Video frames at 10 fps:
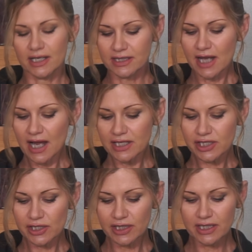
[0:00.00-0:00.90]
Thai
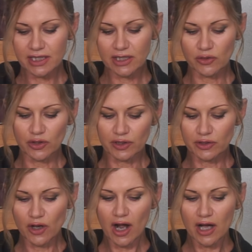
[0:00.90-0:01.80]
chili or a
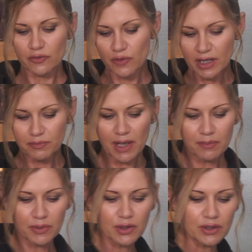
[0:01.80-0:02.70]
little hot red
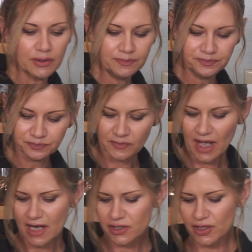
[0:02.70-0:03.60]
pepper.
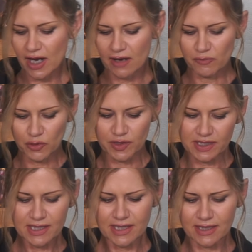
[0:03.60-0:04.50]
Actually, I have more than
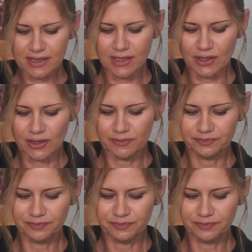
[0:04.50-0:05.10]
6 here.